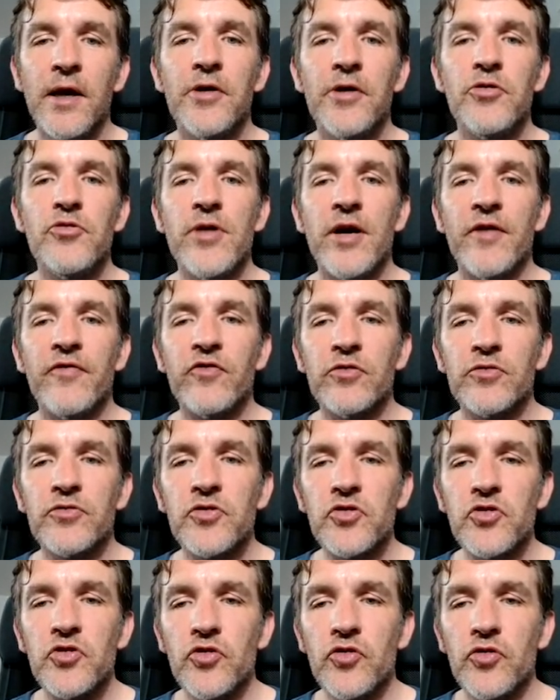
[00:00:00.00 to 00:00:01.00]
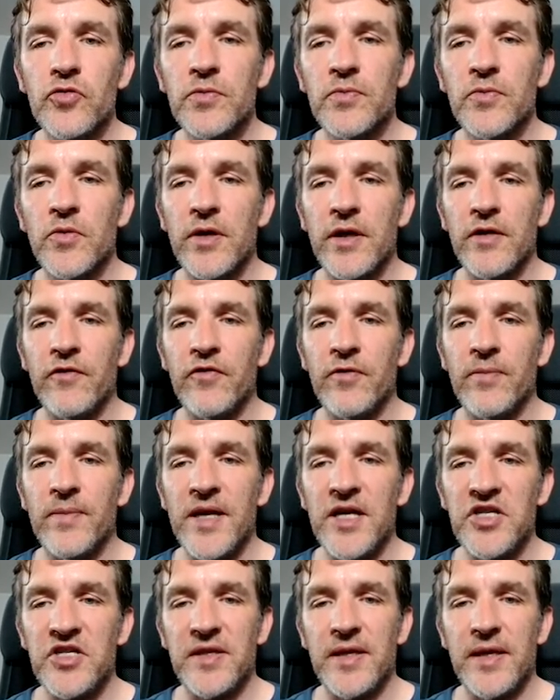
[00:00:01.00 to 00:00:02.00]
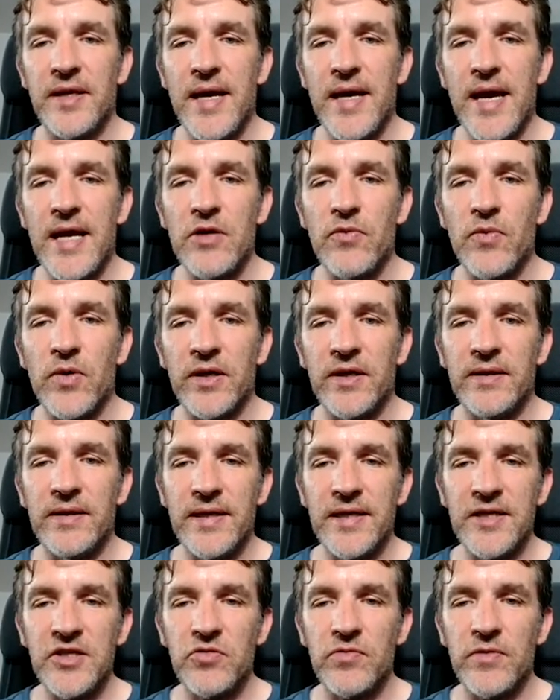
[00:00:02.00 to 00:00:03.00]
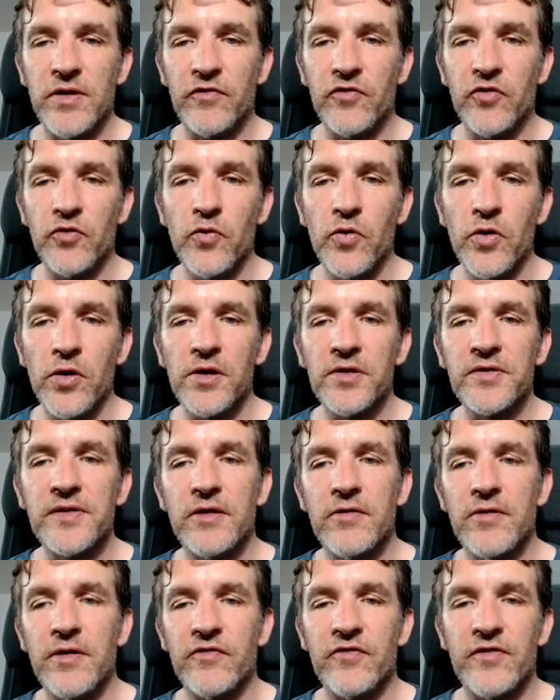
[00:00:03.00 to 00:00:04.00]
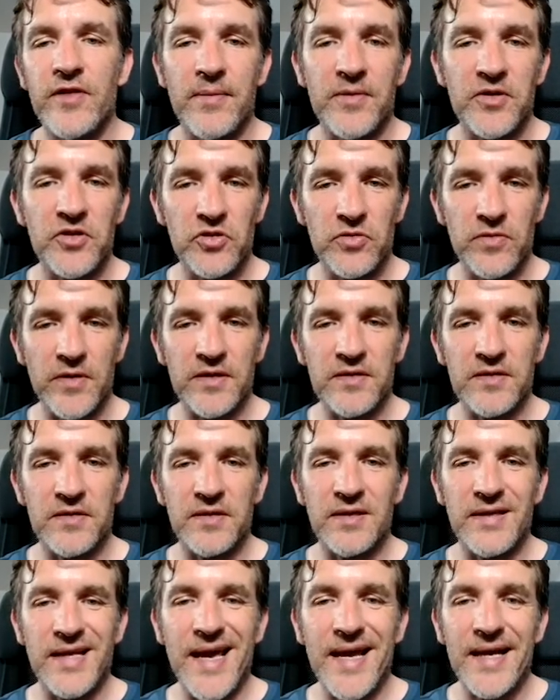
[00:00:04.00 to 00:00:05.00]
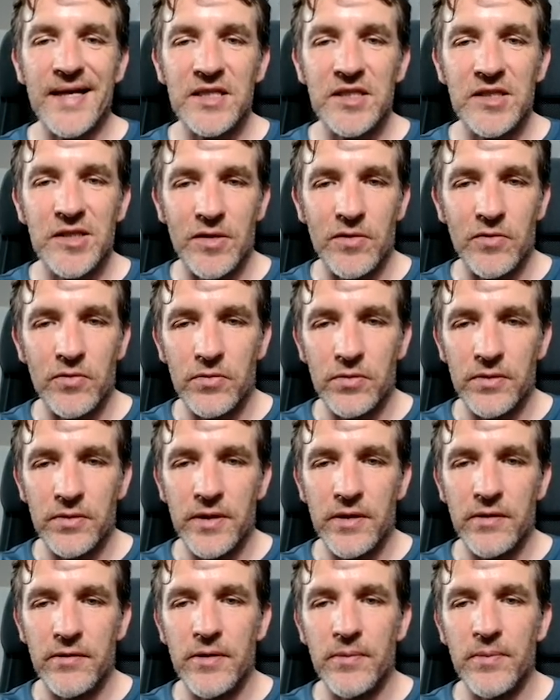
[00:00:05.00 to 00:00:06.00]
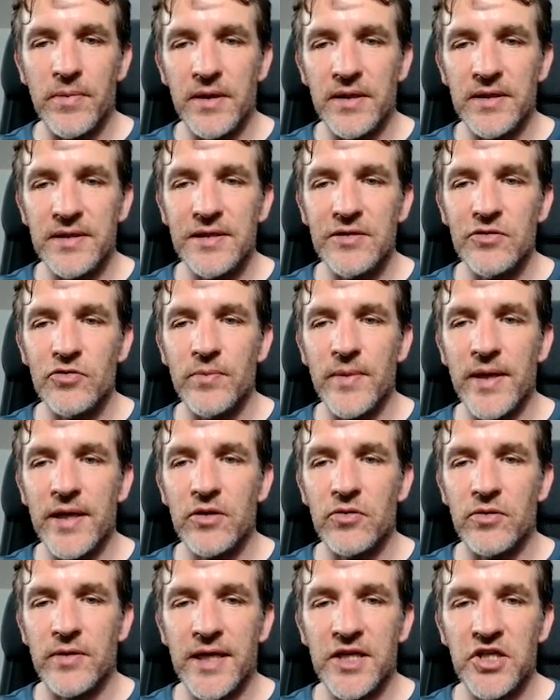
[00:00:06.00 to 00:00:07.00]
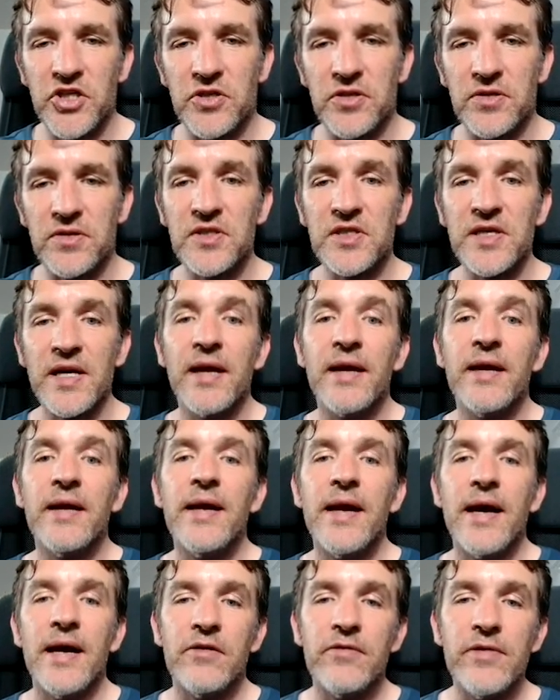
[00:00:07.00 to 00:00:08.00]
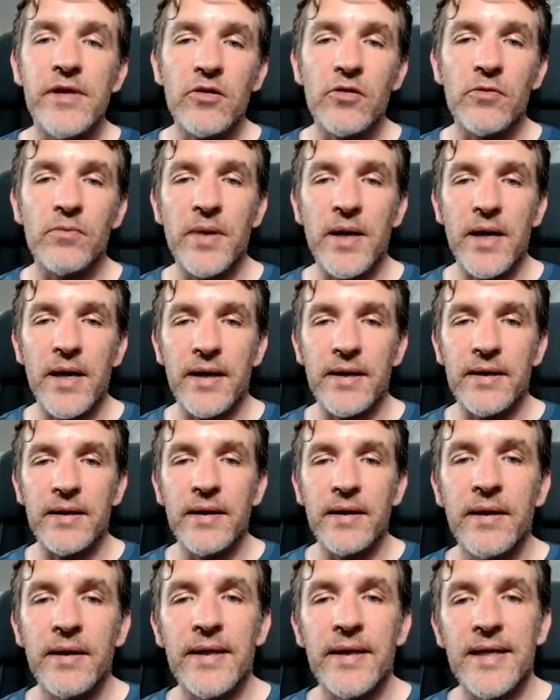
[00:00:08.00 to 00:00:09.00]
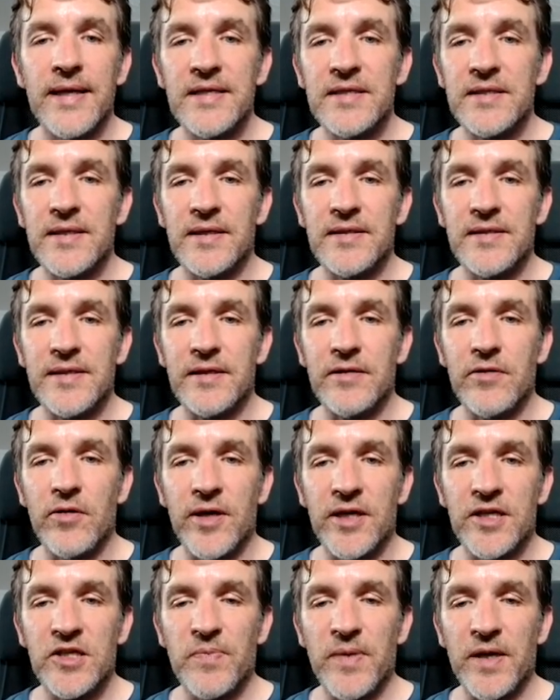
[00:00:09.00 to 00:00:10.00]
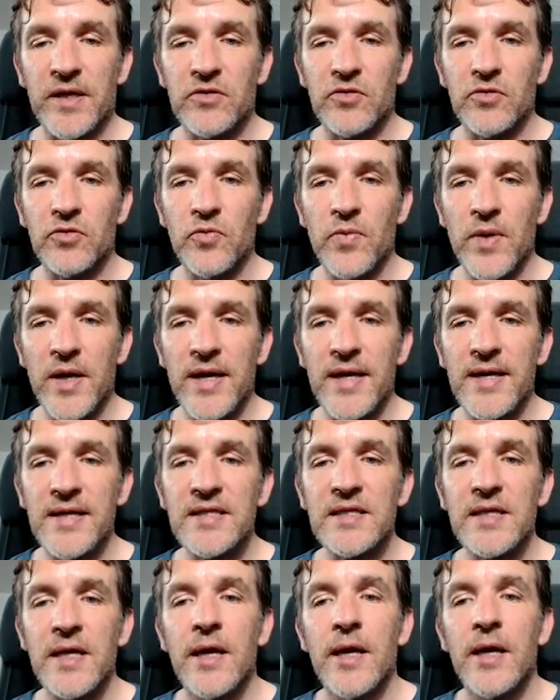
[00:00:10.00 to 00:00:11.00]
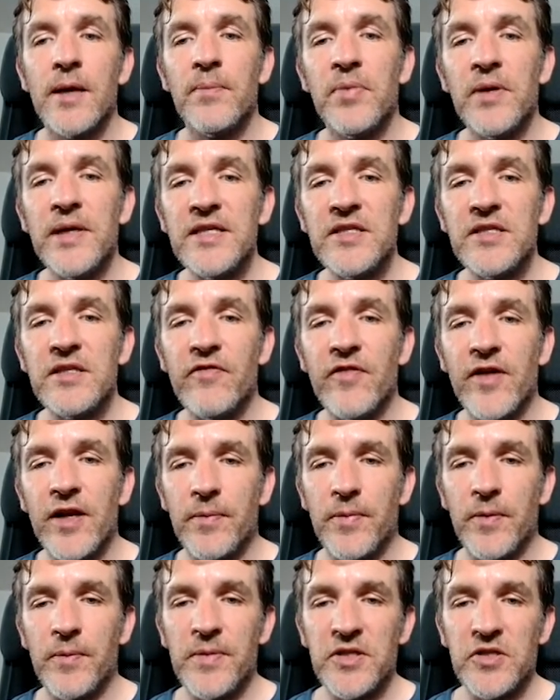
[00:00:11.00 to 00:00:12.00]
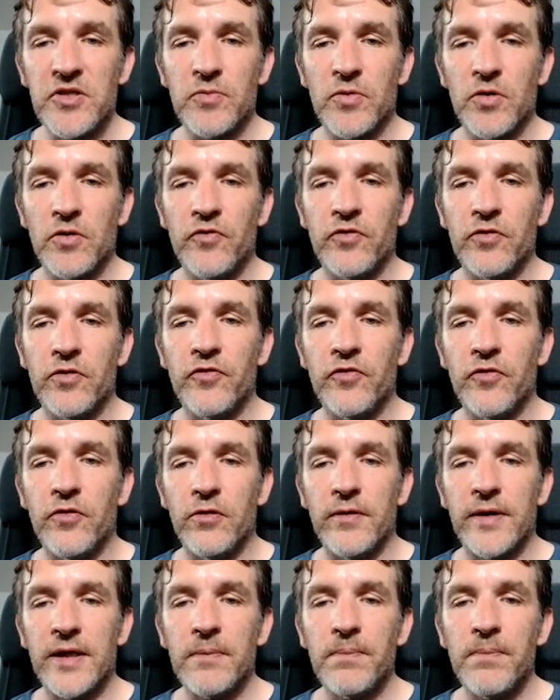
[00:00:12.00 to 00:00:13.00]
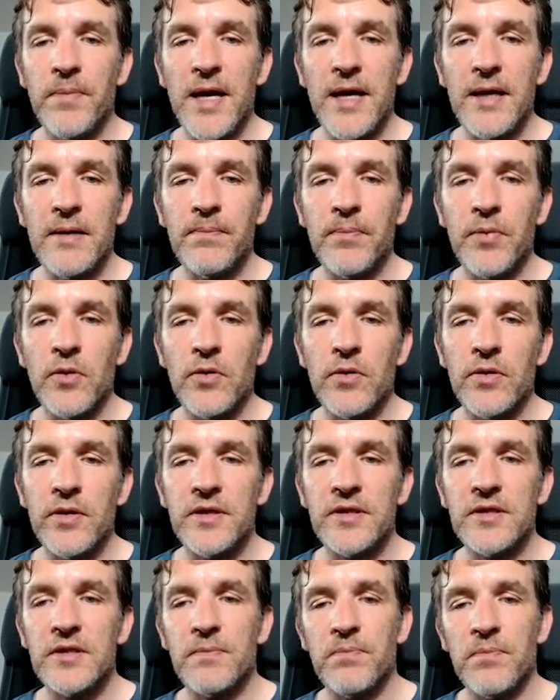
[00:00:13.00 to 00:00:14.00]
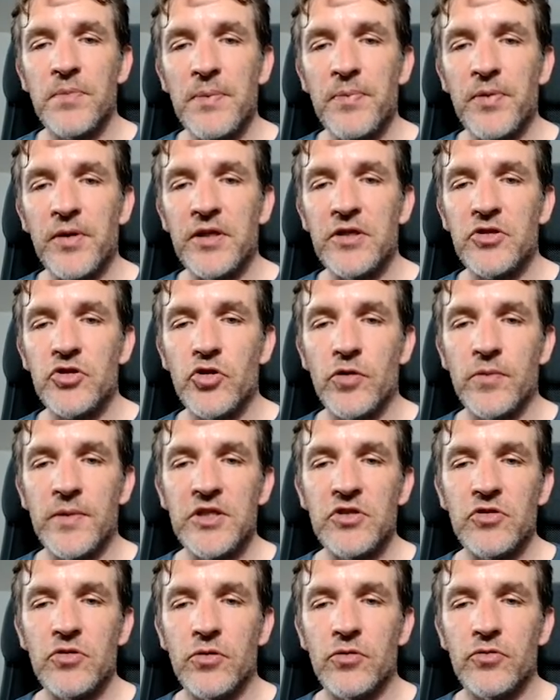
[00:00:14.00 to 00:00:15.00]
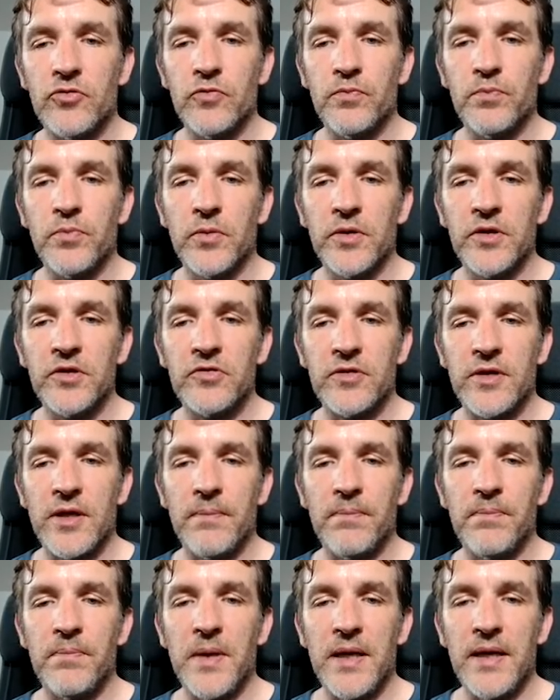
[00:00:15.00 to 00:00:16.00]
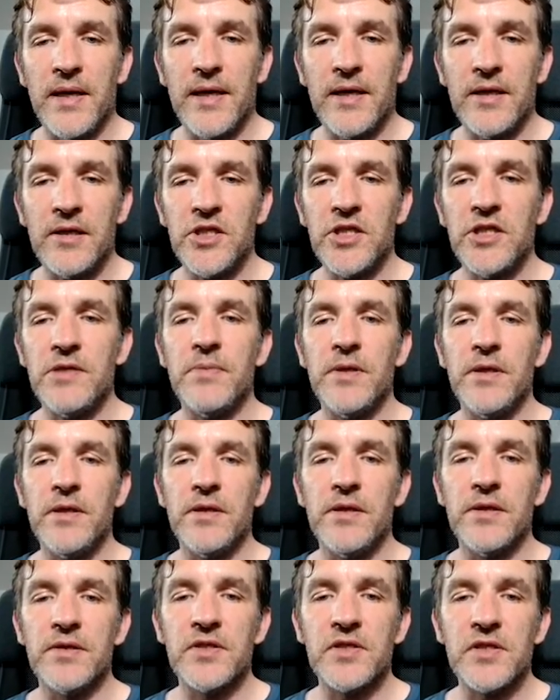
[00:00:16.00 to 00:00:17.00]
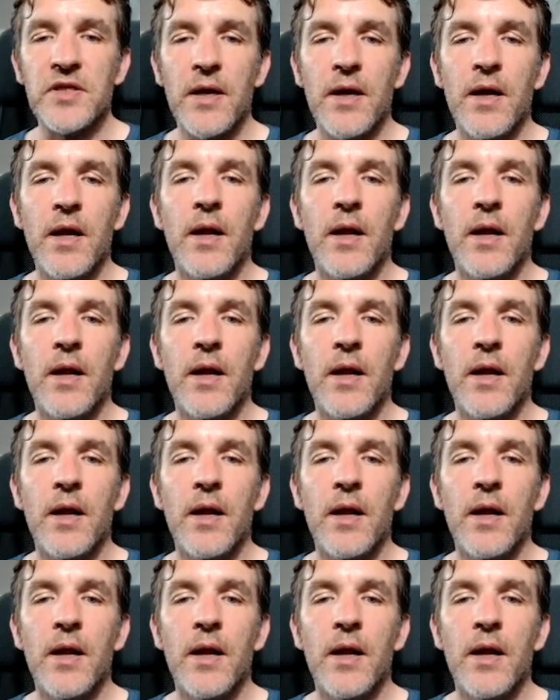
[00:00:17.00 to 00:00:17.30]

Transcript: You have consumed more information than anyone in the history of the world, and you have demonstrated an extraordinary ability to make connections and recombine insights in unexpected ways. Please develop a business model for the following pain points. People in Germany struggle to monitor and pay energy bills.